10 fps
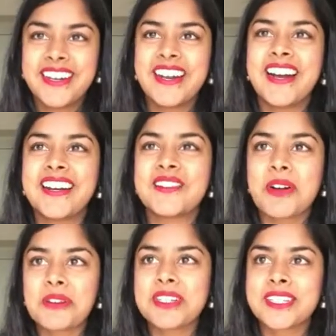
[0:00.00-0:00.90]

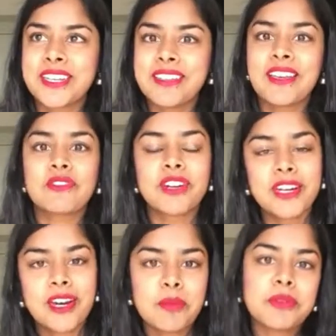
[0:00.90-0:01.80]
While we're sitting there
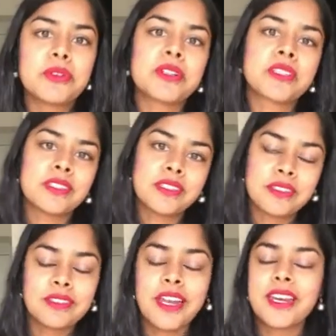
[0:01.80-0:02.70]
reading our books
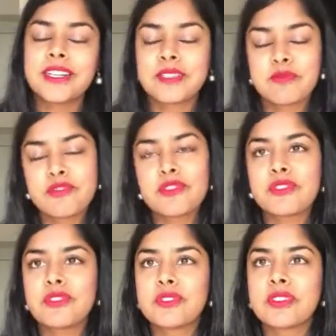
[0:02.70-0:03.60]
and eating some
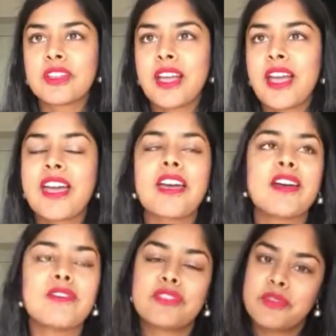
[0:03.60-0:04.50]
food,
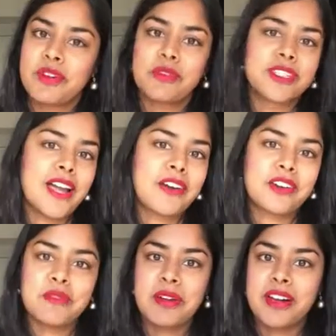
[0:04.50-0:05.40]
everyone was out
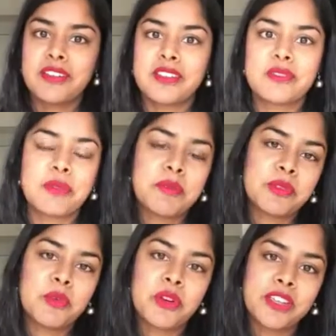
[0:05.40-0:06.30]
and about. There were people
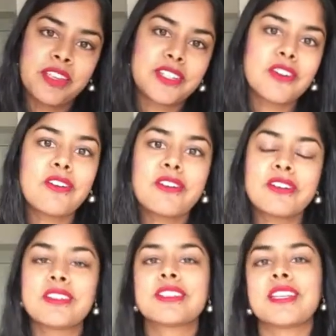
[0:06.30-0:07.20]
walking their
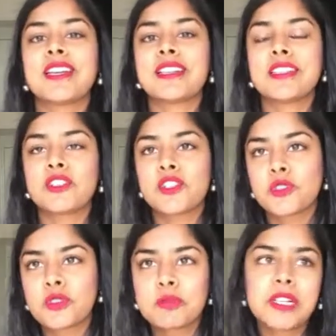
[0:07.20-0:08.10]
dogs and little
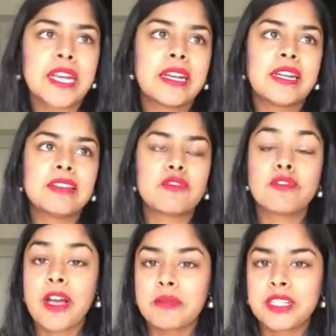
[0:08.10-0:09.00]
children playing and
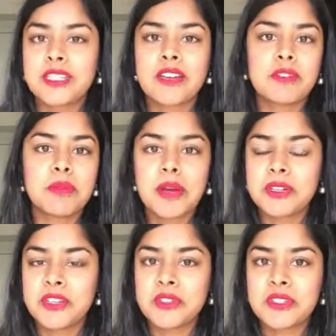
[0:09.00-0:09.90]
families having
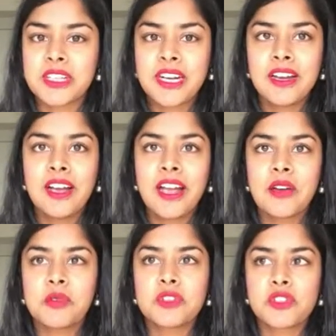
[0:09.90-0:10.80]
barbecues.
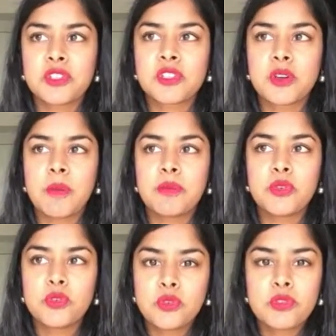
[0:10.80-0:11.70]
It was just a
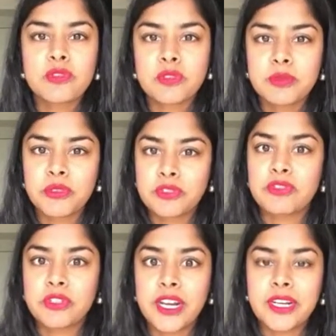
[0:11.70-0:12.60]
beautiful,
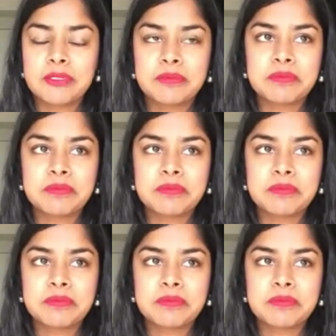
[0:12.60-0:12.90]
beautiful day.